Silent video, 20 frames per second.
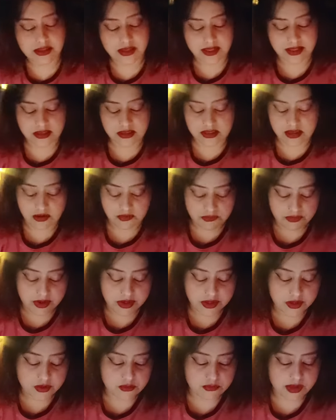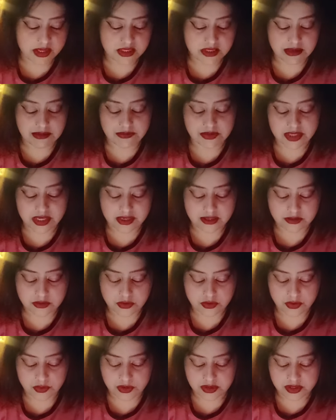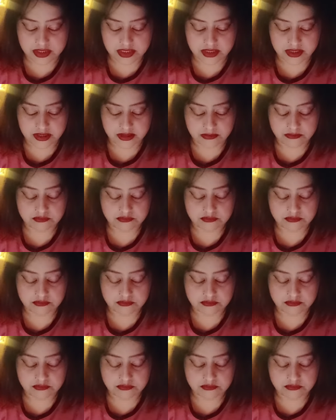like someone you might have dealt or you're dealing.